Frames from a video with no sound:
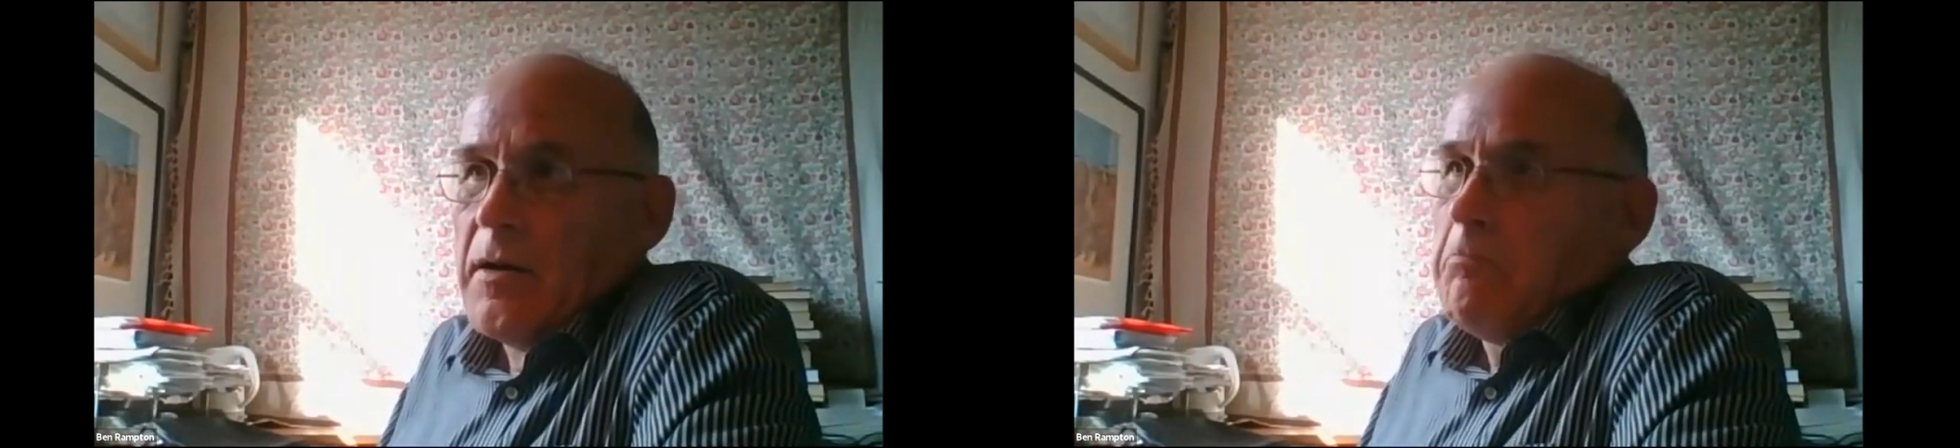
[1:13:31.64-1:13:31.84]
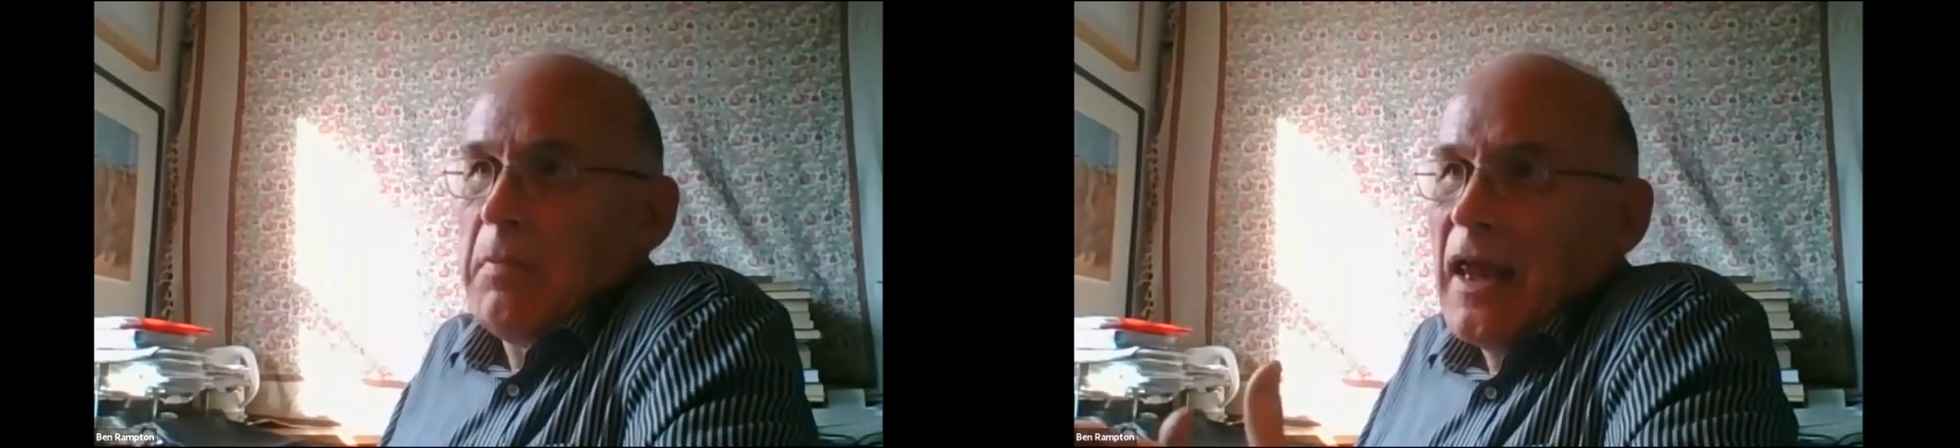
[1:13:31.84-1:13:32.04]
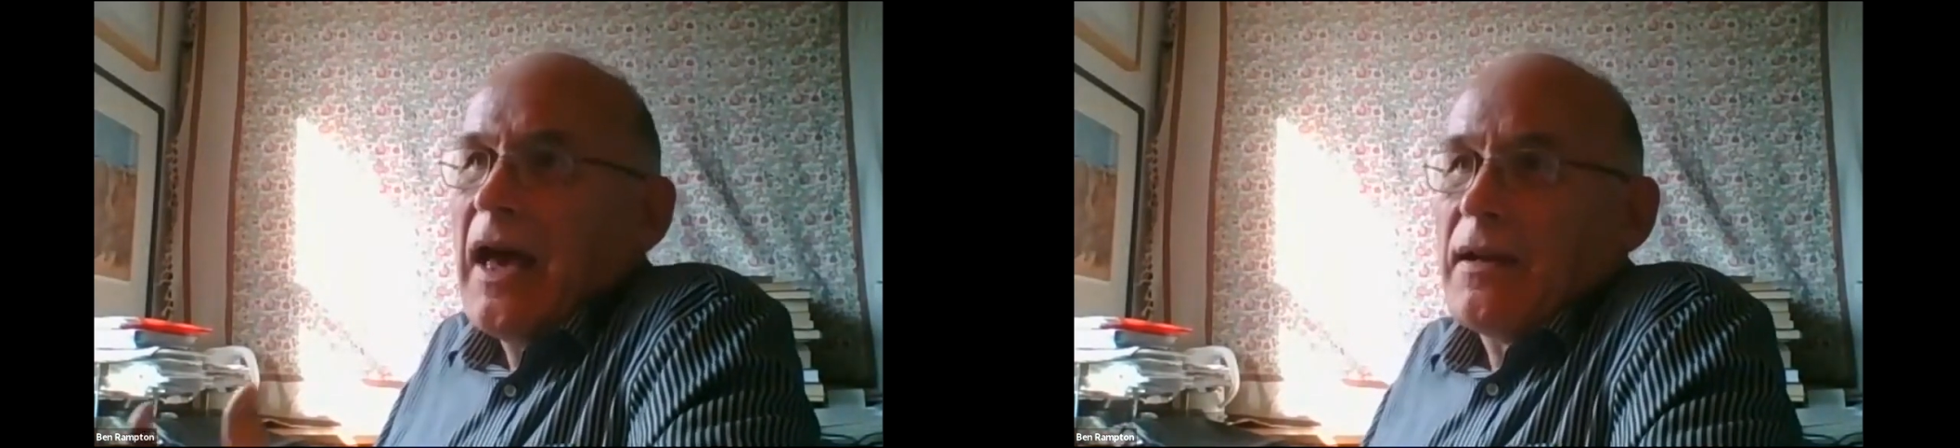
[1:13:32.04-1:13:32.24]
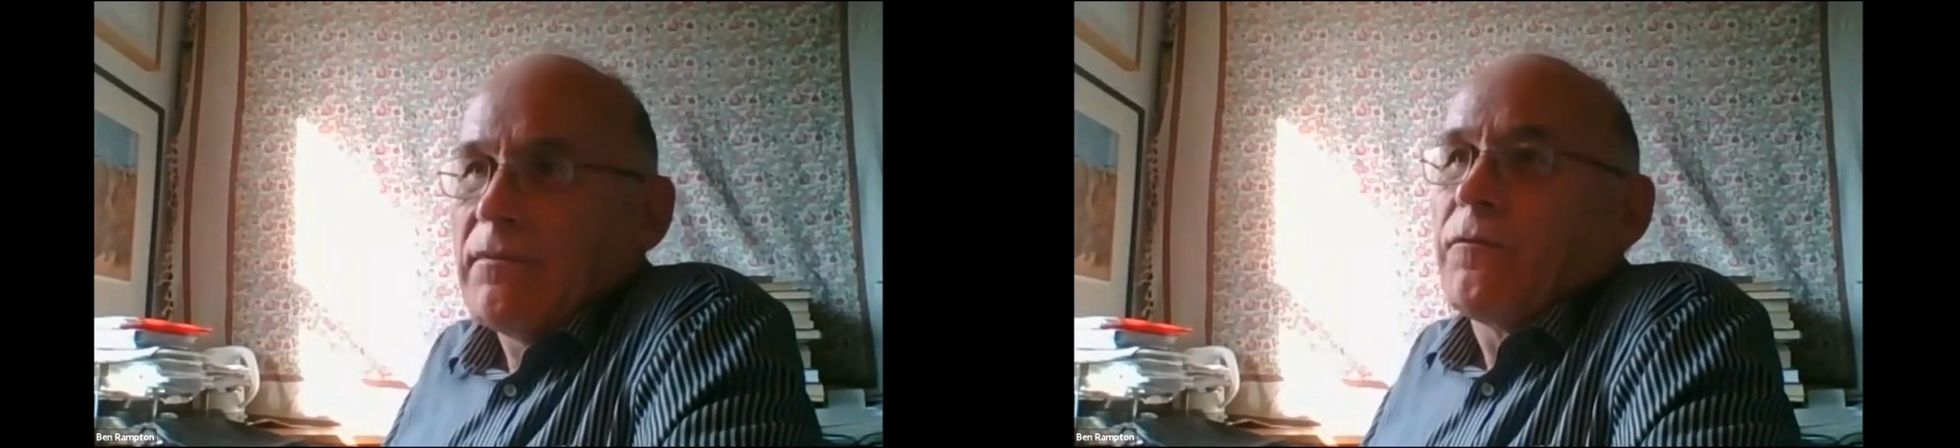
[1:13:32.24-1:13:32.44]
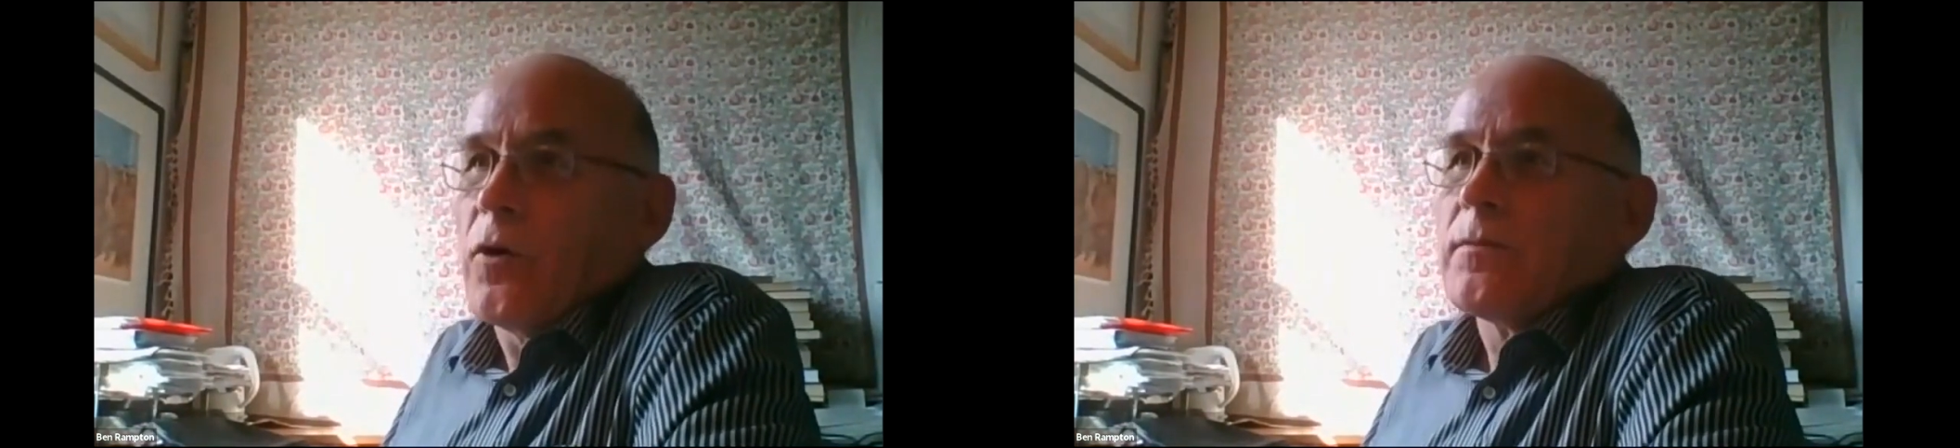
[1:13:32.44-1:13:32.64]

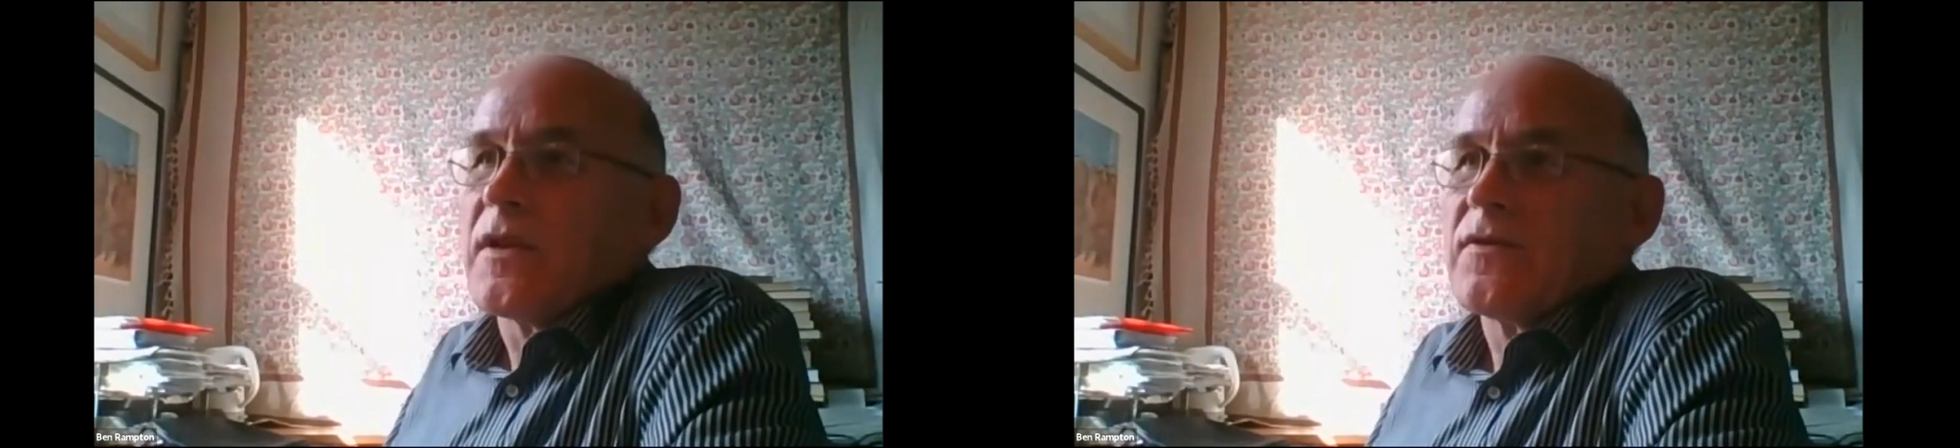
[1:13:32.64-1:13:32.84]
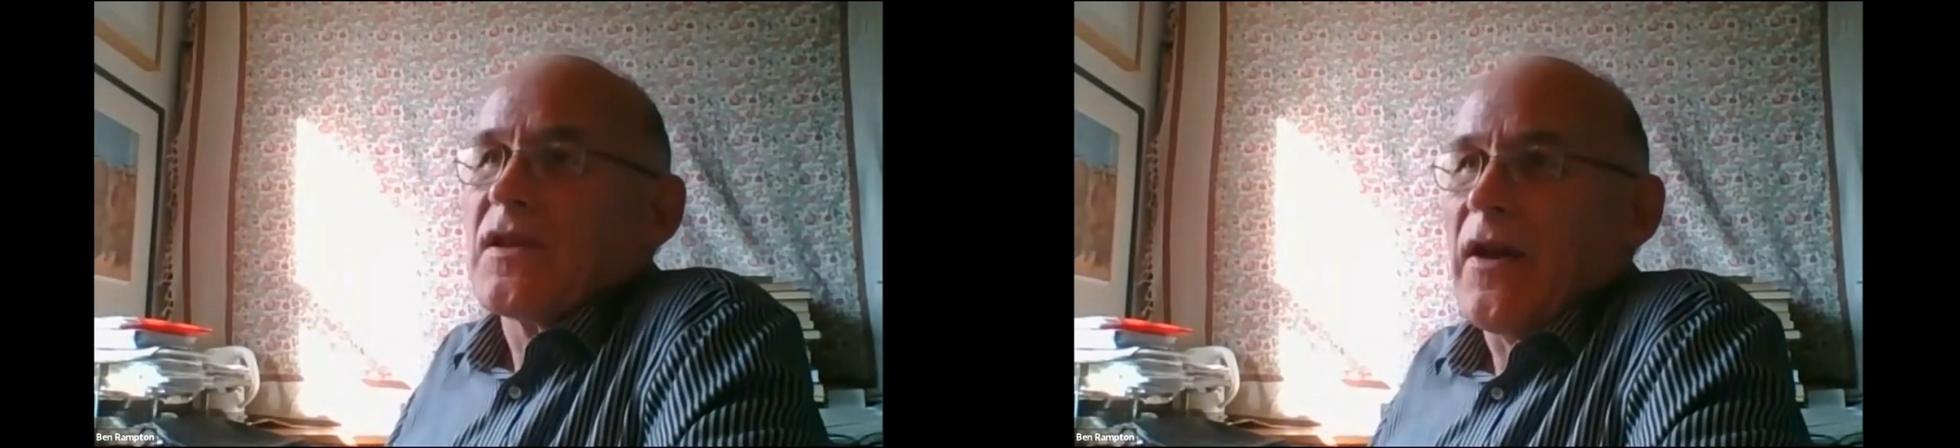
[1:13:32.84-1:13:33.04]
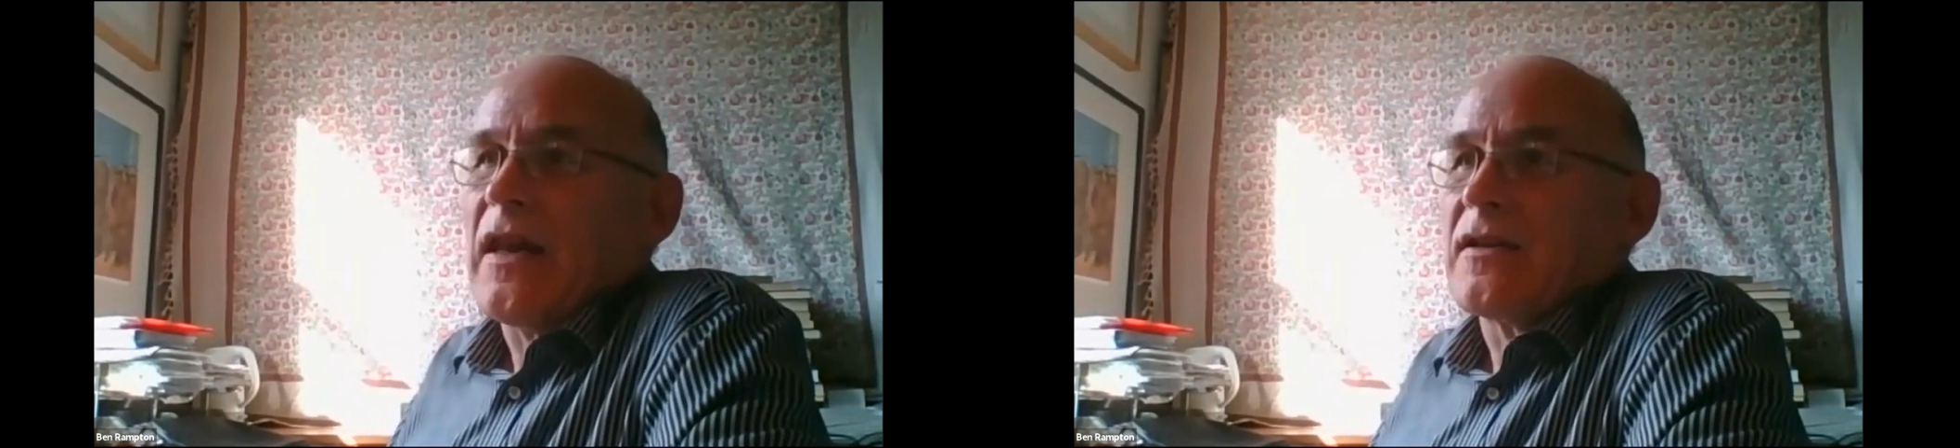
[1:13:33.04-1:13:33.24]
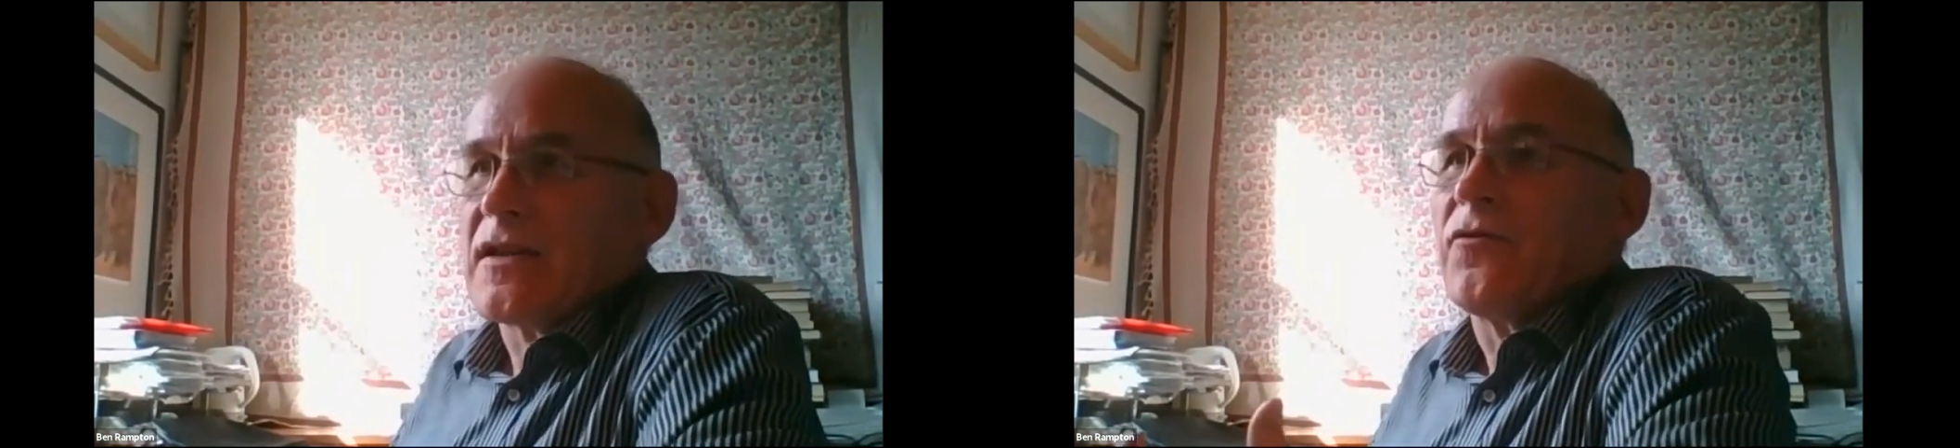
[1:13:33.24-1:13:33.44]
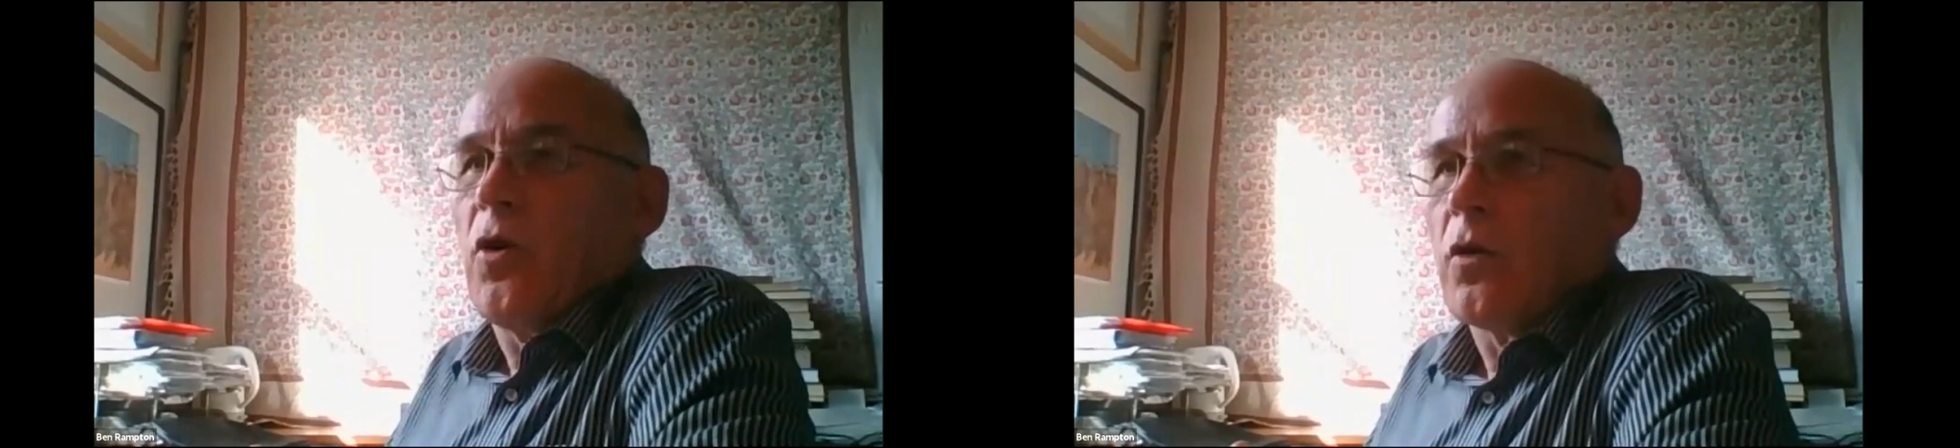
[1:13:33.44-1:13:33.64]
malign forms of surveillance,
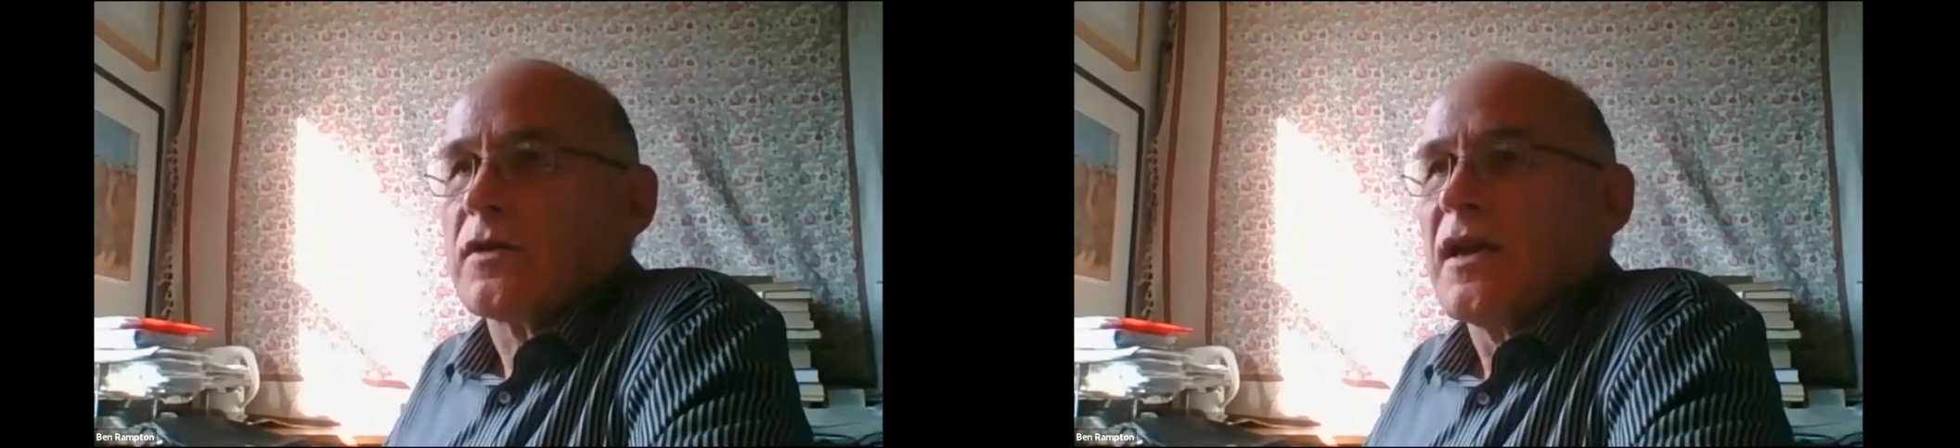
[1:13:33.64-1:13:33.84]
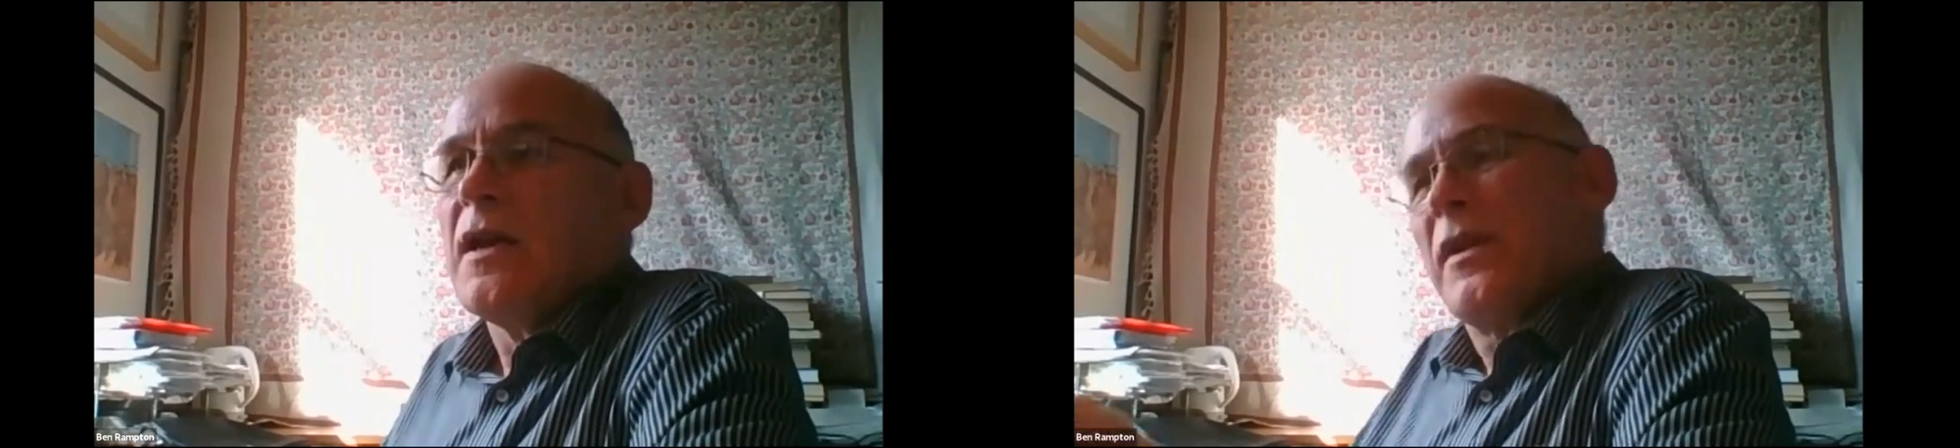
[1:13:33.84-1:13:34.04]
of course,